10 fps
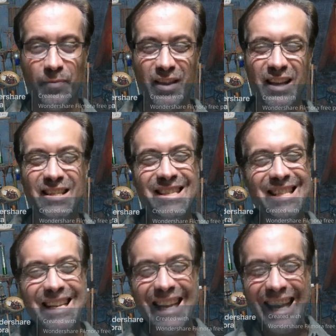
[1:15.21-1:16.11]
these
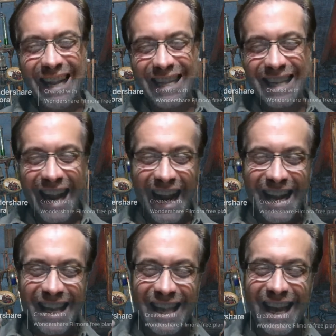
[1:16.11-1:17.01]
little
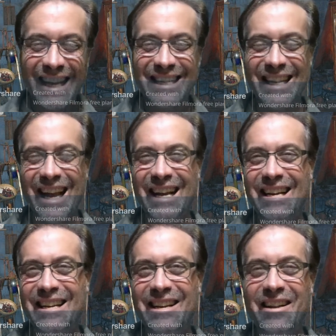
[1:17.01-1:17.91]
tiny things like,